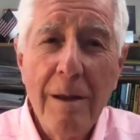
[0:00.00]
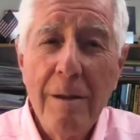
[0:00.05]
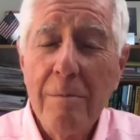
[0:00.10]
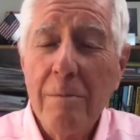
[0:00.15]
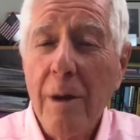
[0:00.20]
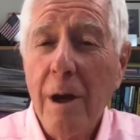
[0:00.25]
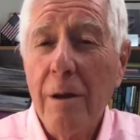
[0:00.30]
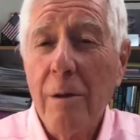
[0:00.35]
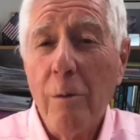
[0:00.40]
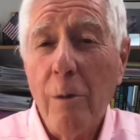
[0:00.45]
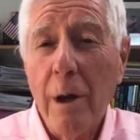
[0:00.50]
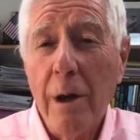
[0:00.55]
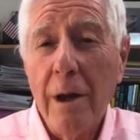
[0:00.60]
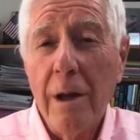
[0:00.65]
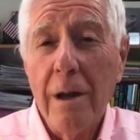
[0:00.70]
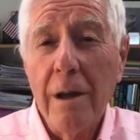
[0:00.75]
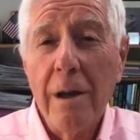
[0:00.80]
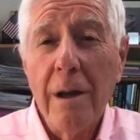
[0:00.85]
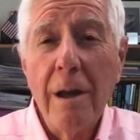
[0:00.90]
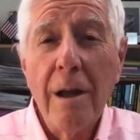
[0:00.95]
By the way,
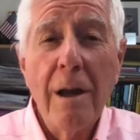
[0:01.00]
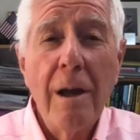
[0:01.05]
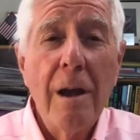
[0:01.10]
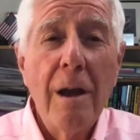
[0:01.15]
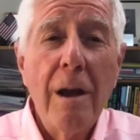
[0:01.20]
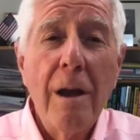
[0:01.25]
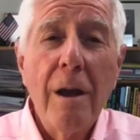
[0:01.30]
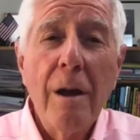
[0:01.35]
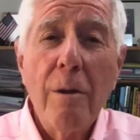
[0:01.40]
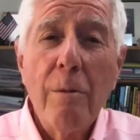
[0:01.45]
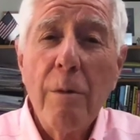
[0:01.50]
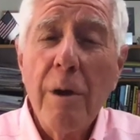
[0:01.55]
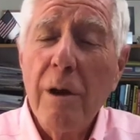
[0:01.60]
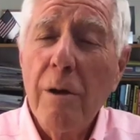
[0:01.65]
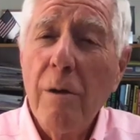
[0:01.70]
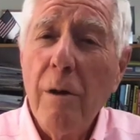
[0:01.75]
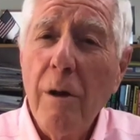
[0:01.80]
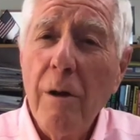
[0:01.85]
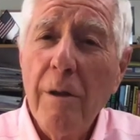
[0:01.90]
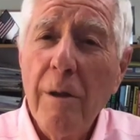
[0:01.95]
we
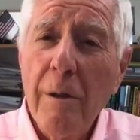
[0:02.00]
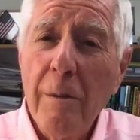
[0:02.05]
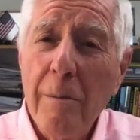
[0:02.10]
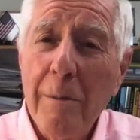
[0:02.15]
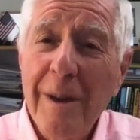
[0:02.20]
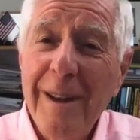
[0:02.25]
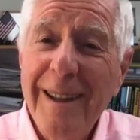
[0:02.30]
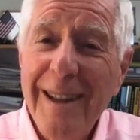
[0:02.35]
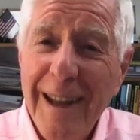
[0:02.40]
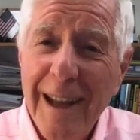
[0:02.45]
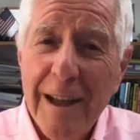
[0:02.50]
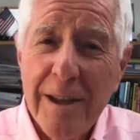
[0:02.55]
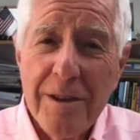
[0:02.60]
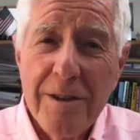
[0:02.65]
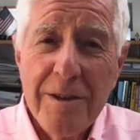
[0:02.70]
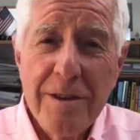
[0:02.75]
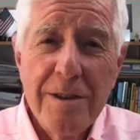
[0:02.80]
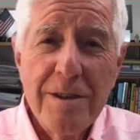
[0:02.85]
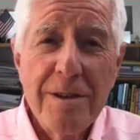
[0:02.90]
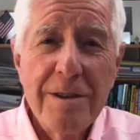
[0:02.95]
call them
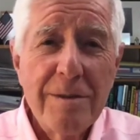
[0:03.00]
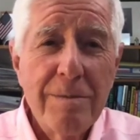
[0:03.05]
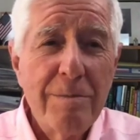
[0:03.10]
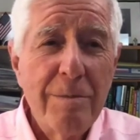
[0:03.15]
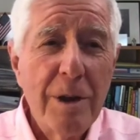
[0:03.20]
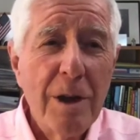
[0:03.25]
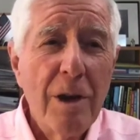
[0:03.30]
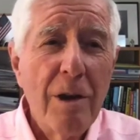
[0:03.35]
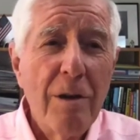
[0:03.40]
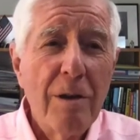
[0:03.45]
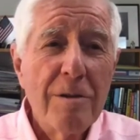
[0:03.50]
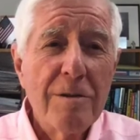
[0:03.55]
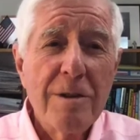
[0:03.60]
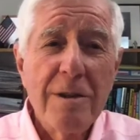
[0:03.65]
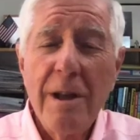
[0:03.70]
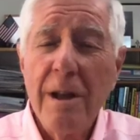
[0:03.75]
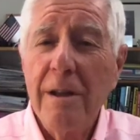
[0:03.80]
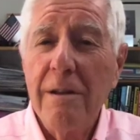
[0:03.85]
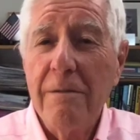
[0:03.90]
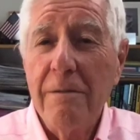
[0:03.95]
nests because
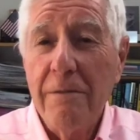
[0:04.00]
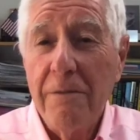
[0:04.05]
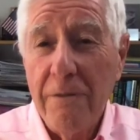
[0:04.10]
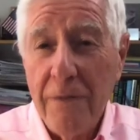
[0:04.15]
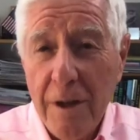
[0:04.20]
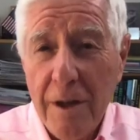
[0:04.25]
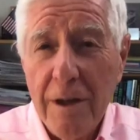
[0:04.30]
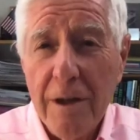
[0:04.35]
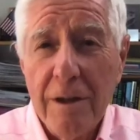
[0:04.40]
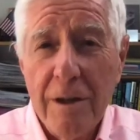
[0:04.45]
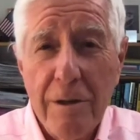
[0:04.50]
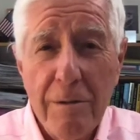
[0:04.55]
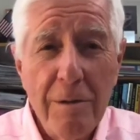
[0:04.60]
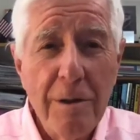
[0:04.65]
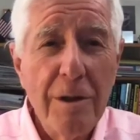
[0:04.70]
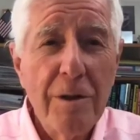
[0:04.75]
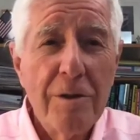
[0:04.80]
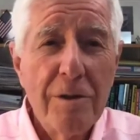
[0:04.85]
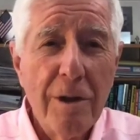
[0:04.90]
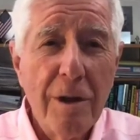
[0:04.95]
they fit into
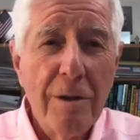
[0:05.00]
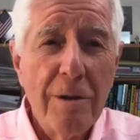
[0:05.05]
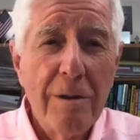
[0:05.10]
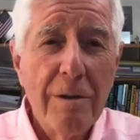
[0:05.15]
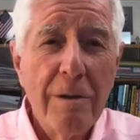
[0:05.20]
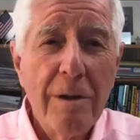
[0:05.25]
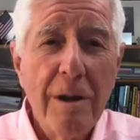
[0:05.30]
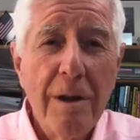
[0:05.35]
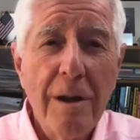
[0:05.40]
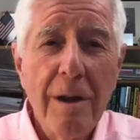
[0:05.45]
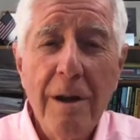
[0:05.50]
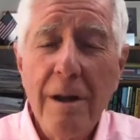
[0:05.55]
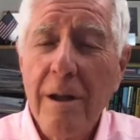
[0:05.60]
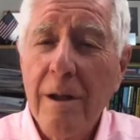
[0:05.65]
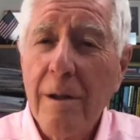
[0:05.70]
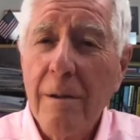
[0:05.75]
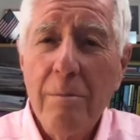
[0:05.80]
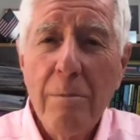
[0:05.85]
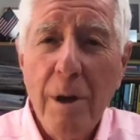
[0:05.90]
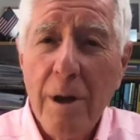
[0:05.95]
each other,
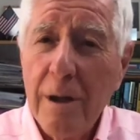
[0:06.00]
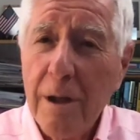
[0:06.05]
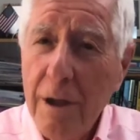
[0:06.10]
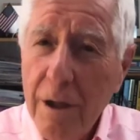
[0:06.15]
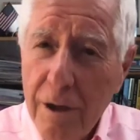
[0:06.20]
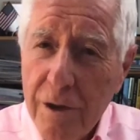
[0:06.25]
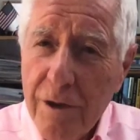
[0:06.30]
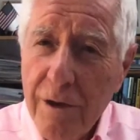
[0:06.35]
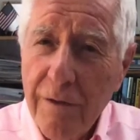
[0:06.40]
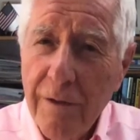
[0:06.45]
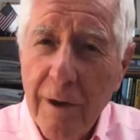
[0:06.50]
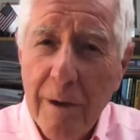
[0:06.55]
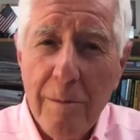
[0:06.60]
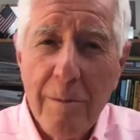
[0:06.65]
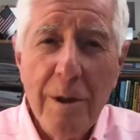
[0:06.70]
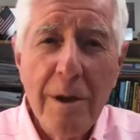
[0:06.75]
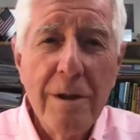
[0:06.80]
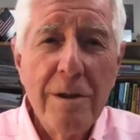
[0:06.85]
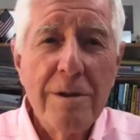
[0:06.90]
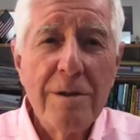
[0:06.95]
but each of them
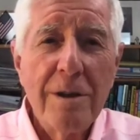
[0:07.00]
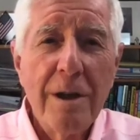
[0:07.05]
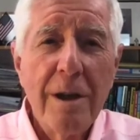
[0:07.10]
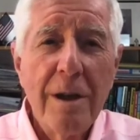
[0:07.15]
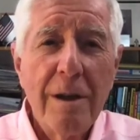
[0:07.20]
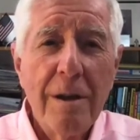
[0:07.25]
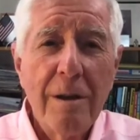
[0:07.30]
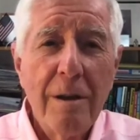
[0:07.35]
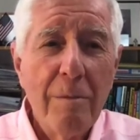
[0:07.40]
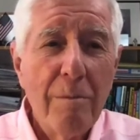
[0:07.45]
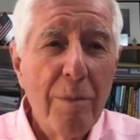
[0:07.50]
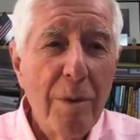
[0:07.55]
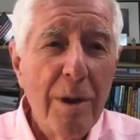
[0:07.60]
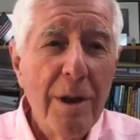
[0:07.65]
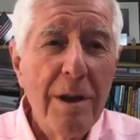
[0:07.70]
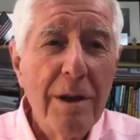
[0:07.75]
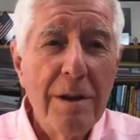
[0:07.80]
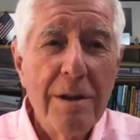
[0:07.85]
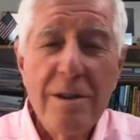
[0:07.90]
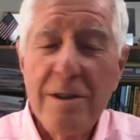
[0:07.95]
is a
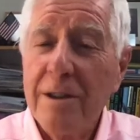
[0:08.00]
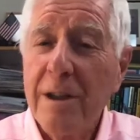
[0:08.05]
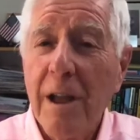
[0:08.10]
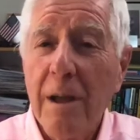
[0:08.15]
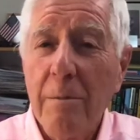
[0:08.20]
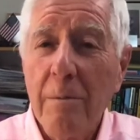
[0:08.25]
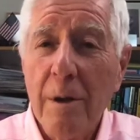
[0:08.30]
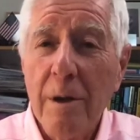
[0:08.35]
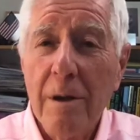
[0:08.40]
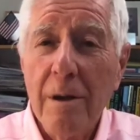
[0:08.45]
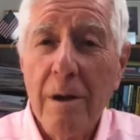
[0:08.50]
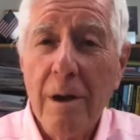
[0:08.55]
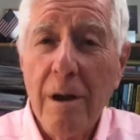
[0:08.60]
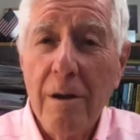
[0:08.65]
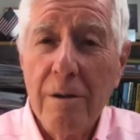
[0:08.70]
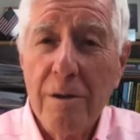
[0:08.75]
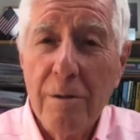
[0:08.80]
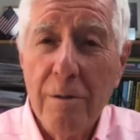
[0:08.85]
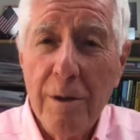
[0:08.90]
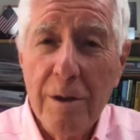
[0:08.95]
complete statement
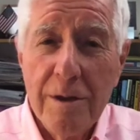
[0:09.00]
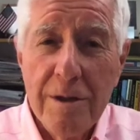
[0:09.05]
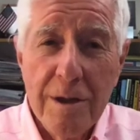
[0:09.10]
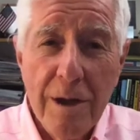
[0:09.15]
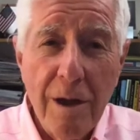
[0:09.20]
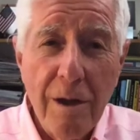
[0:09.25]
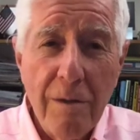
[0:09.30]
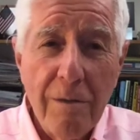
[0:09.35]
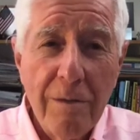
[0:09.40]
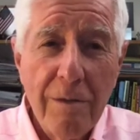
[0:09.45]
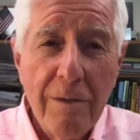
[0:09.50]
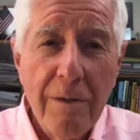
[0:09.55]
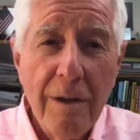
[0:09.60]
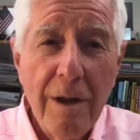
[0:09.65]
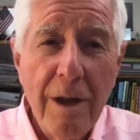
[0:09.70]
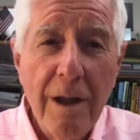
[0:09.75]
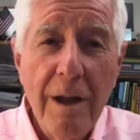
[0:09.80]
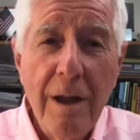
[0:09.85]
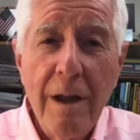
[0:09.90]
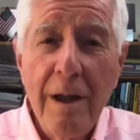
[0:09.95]
unto itself,
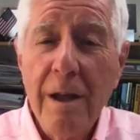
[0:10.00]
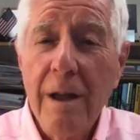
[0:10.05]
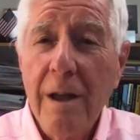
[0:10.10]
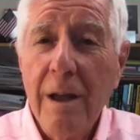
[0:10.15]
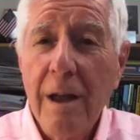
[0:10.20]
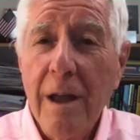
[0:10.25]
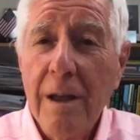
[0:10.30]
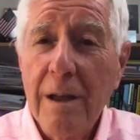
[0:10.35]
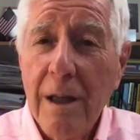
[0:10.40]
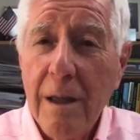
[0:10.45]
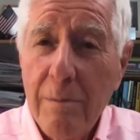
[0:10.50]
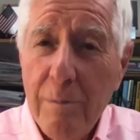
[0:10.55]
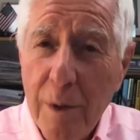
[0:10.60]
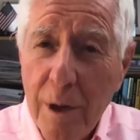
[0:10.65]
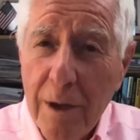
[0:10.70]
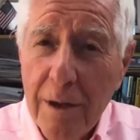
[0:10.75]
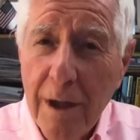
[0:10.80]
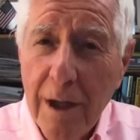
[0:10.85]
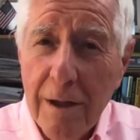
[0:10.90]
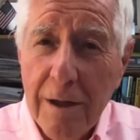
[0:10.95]
and they
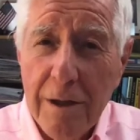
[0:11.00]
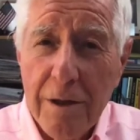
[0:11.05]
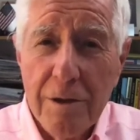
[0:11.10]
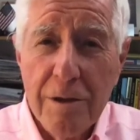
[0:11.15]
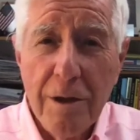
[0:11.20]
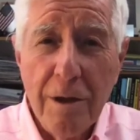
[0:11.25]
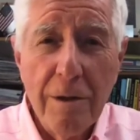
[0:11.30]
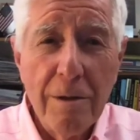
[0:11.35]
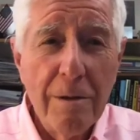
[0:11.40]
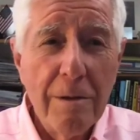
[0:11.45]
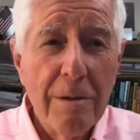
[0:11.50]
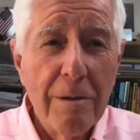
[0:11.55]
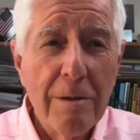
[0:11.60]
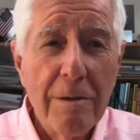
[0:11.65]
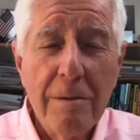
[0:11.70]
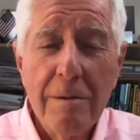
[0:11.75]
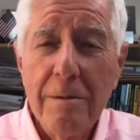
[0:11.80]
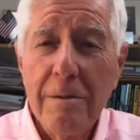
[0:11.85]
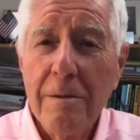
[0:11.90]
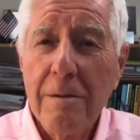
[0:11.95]
build on each other,
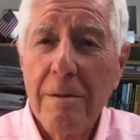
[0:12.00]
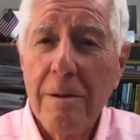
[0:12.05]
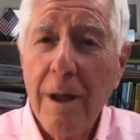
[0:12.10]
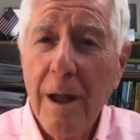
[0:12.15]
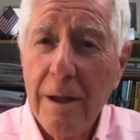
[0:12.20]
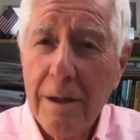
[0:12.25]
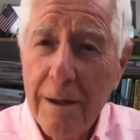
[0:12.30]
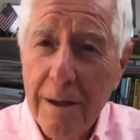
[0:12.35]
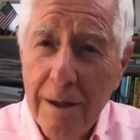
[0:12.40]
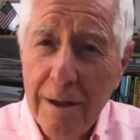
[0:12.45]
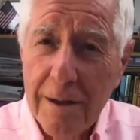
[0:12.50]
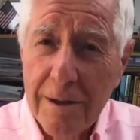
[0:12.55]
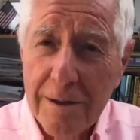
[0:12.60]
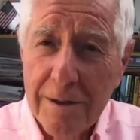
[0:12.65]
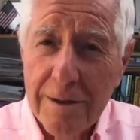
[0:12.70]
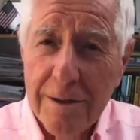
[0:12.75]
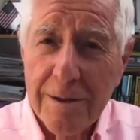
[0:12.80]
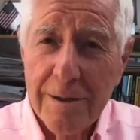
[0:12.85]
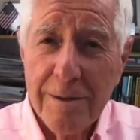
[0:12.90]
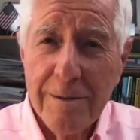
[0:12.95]
like this.